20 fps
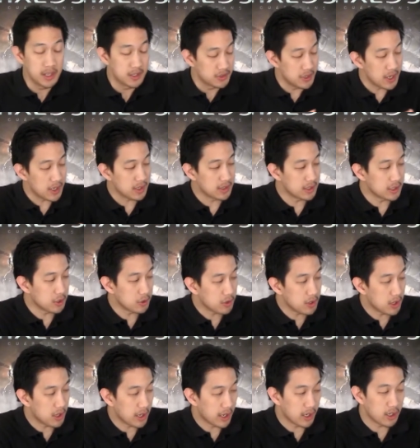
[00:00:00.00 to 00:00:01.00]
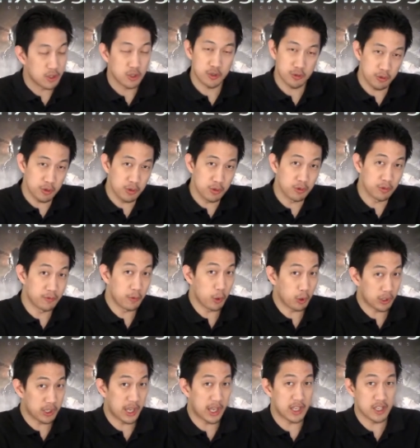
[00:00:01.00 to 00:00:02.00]
Secondly, you get a true
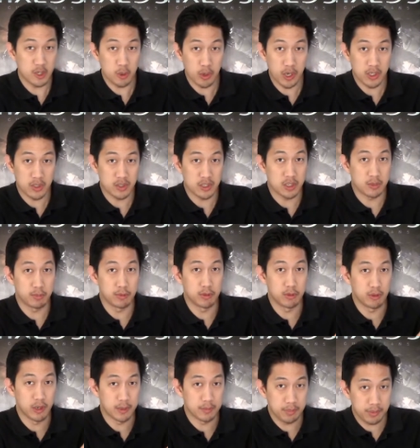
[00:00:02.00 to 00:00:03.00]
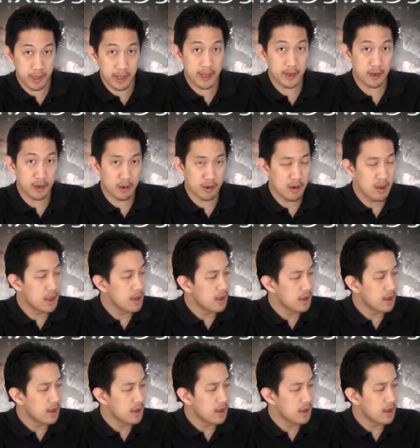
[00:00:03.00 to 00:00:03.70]
4K UHD Blu-ray player.